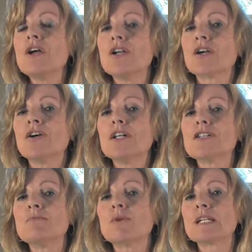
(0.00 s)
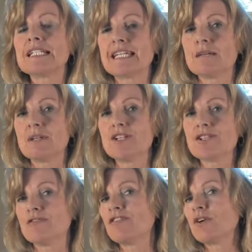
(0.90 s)
you're going to do more
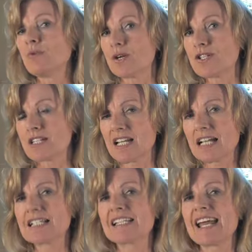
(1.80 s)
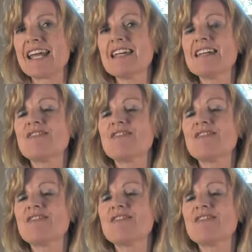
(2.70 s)
damage and feel worse the next day